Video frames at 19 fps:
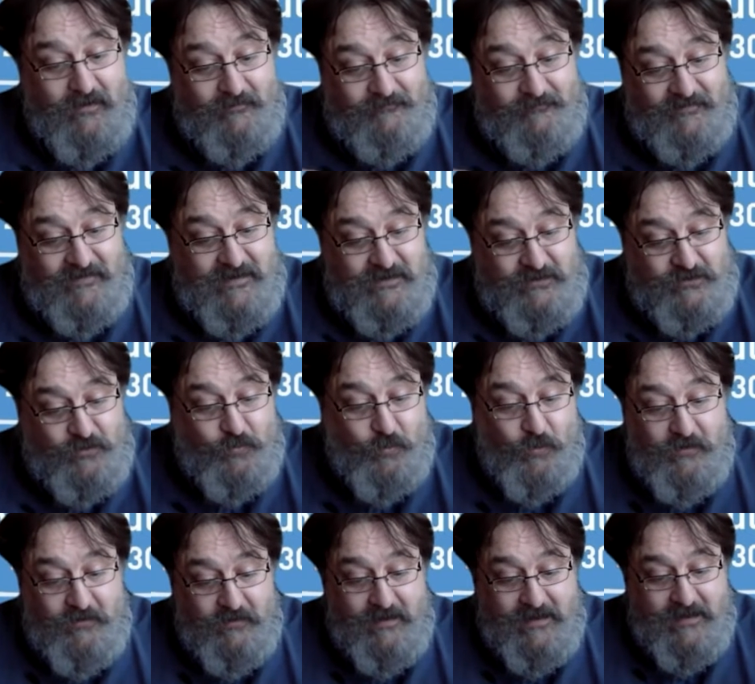of
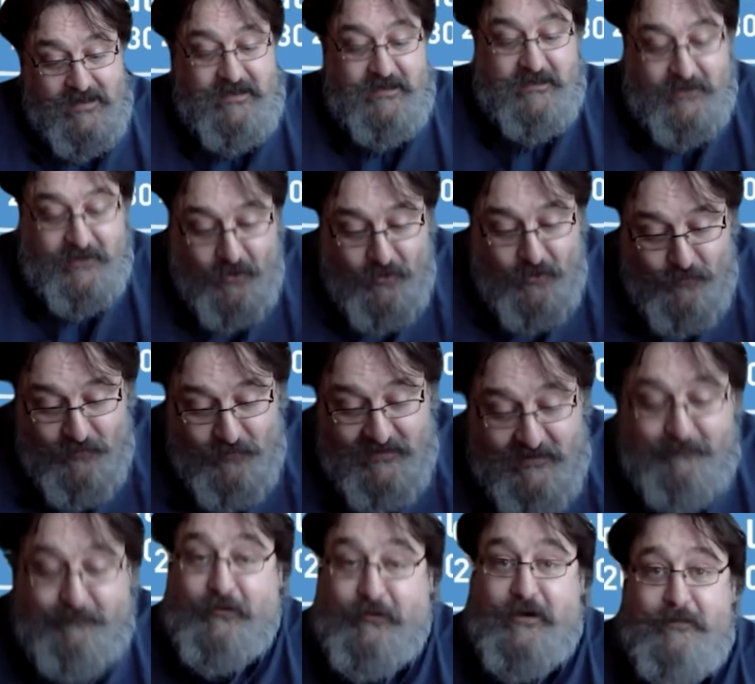
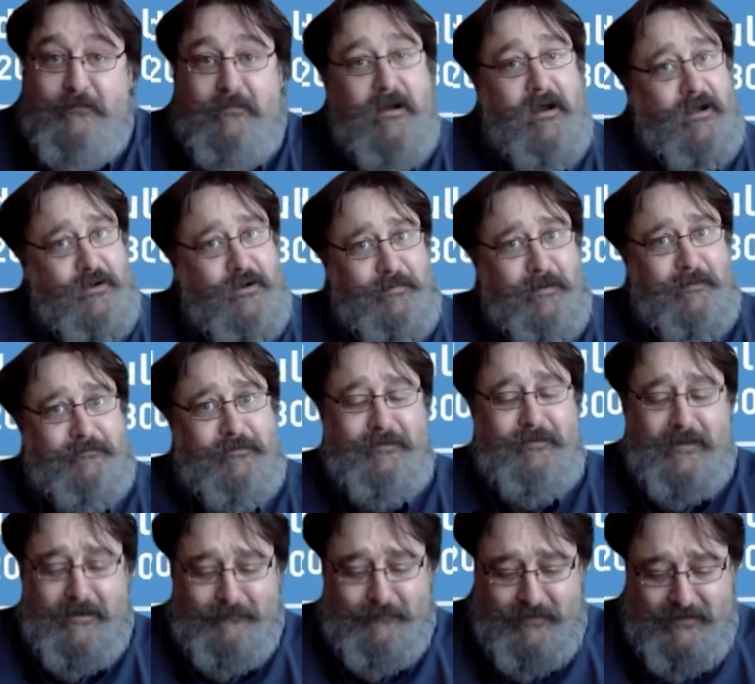EcoLibrium, I hope I've
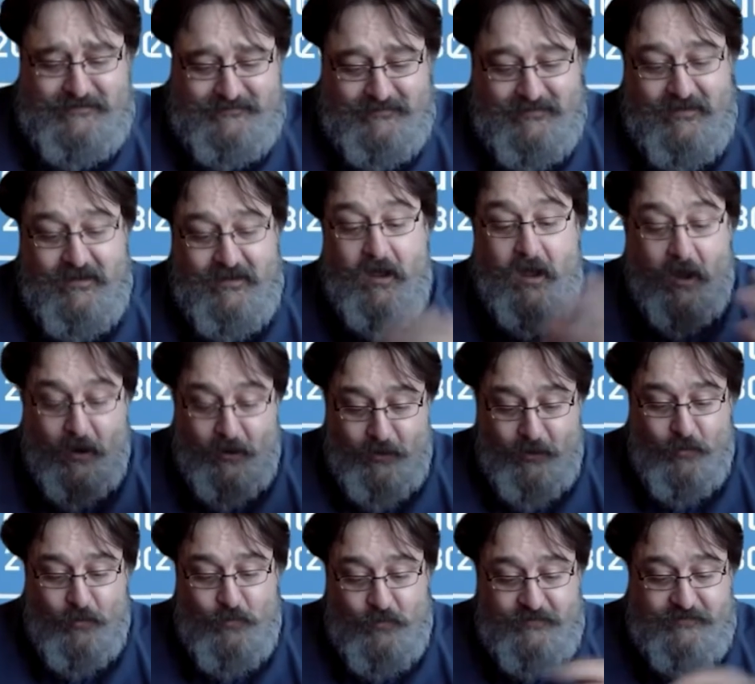got that right,
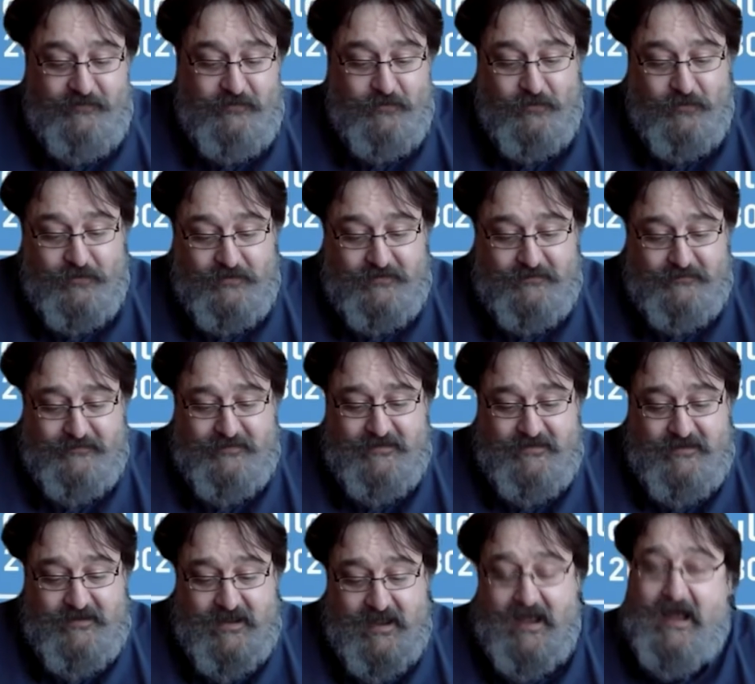along with Jorg.
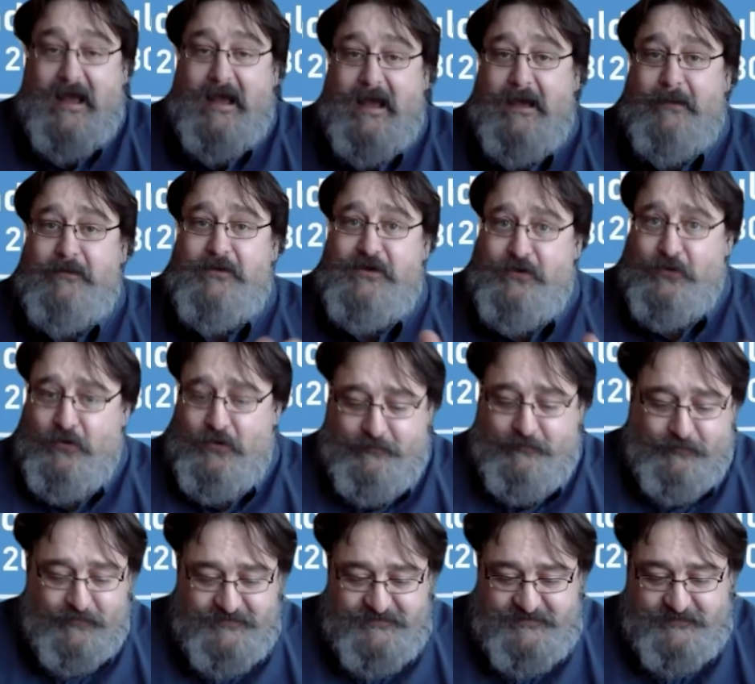Jorg
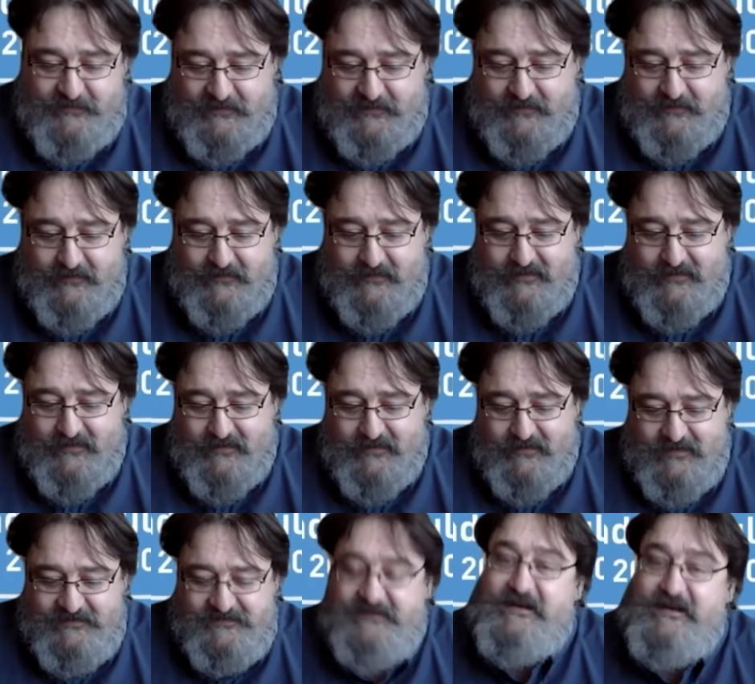Brunswig
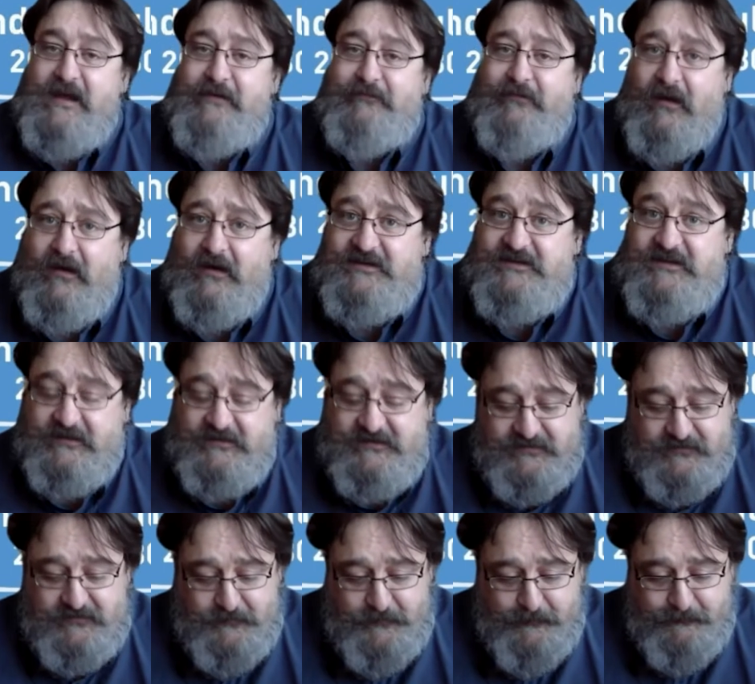is a naval architect
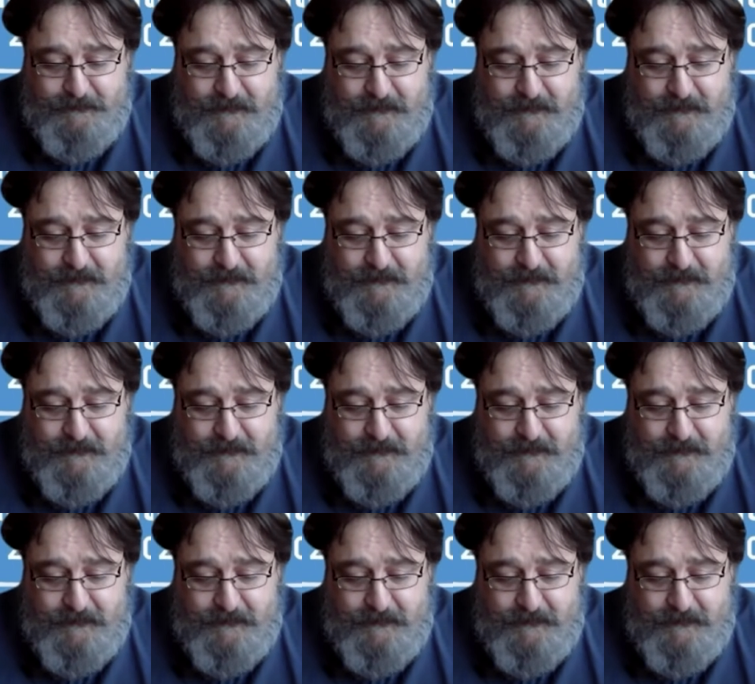too,